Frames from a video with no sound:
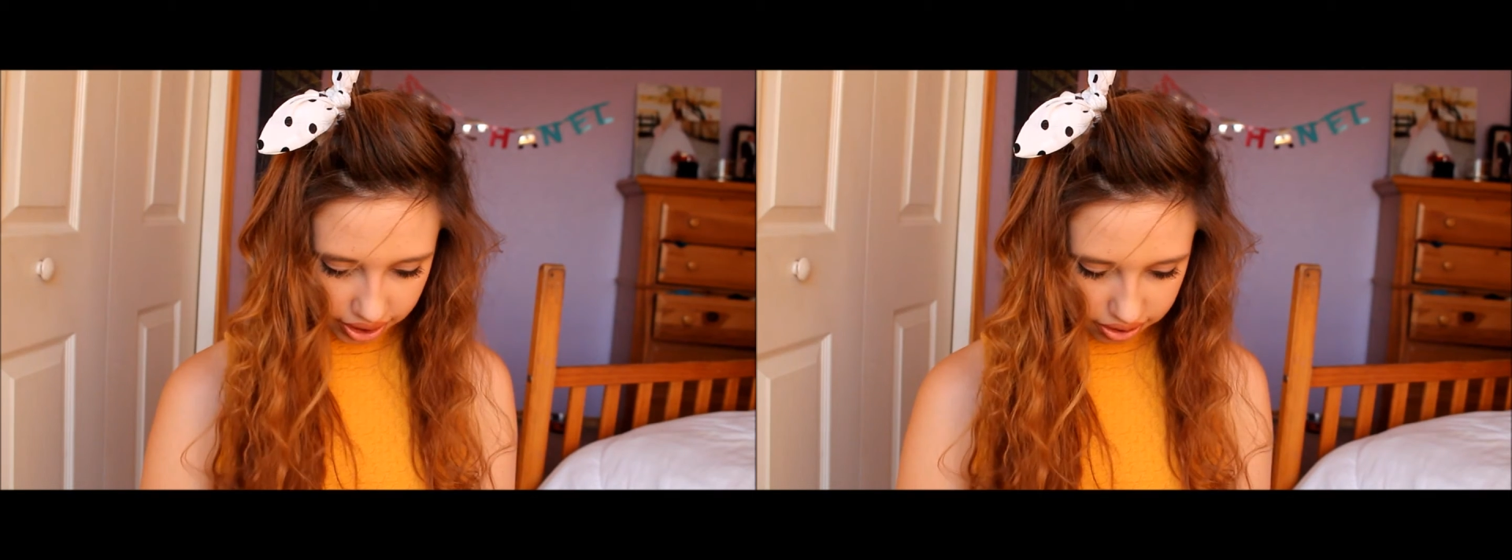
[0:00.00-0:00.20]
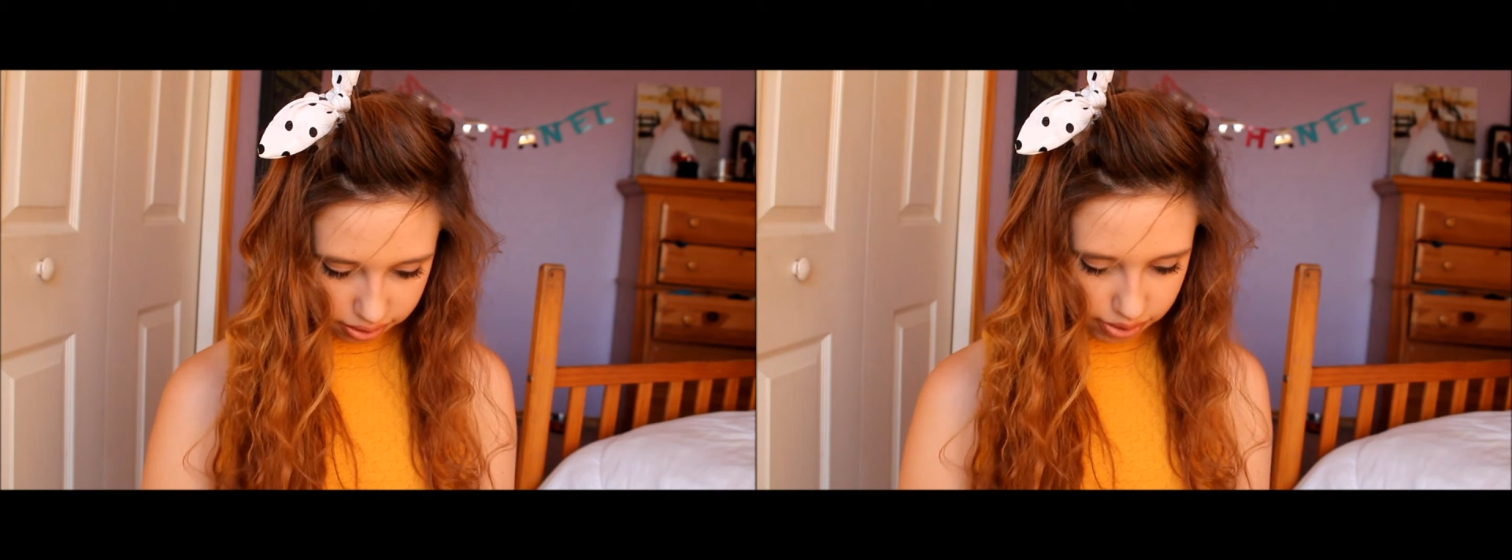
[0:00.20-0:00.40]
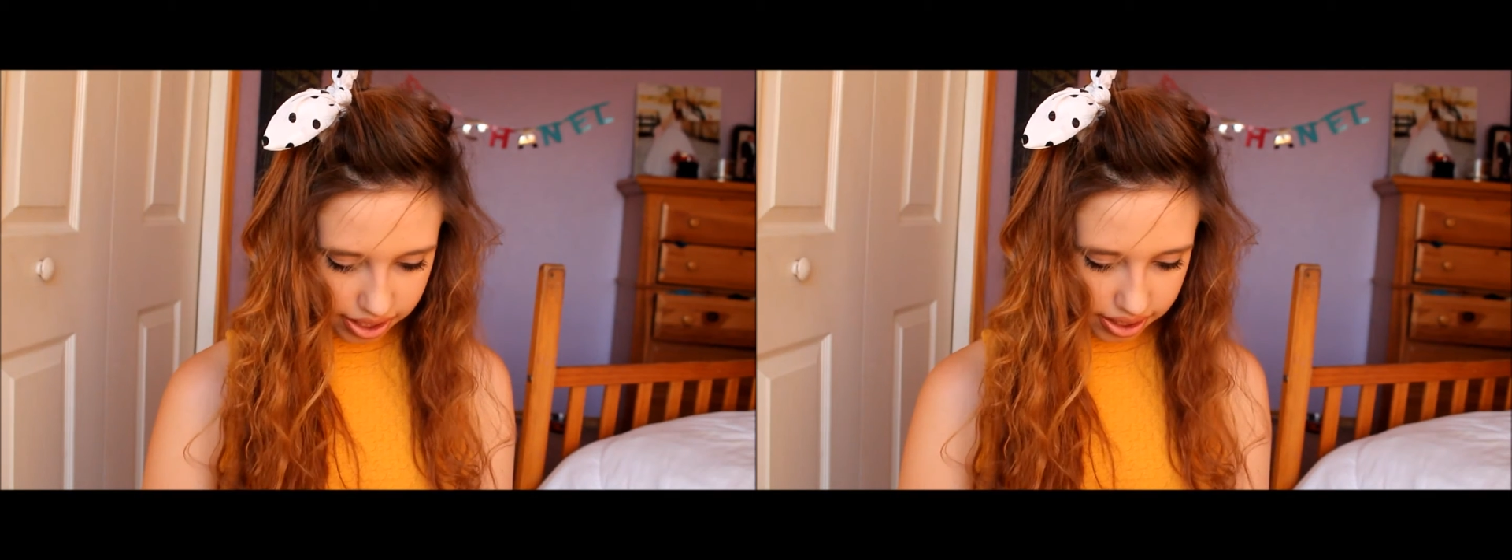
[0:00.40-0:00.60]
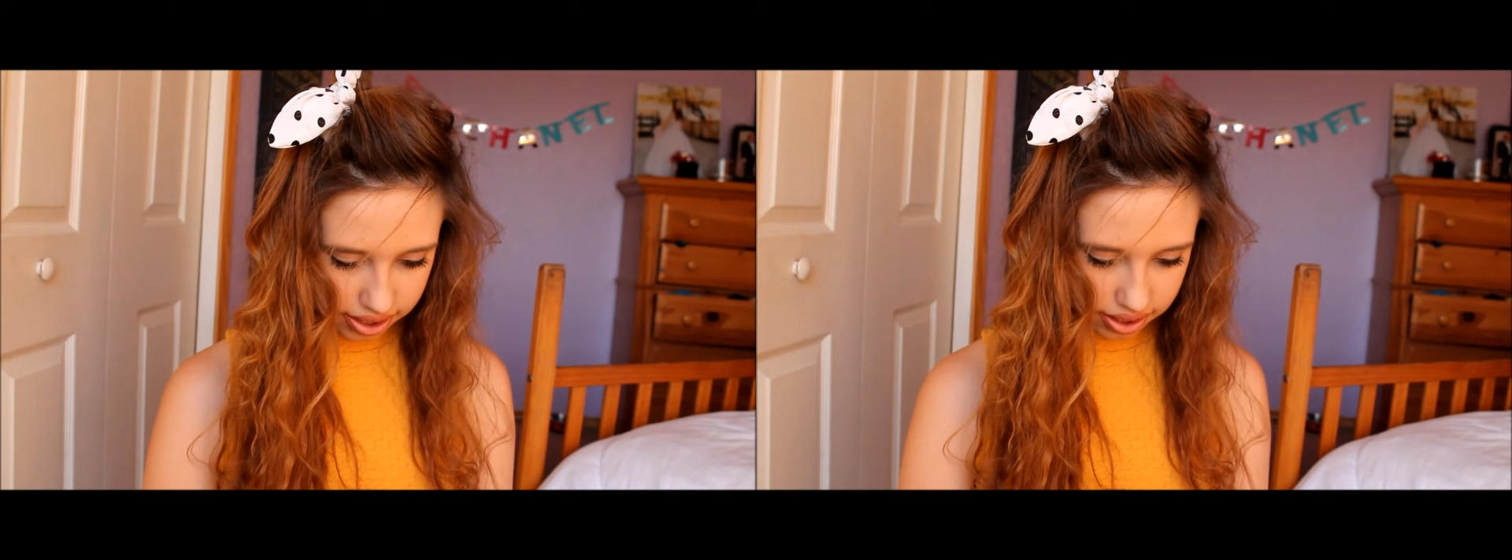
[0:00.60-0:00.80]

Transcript: don't know why I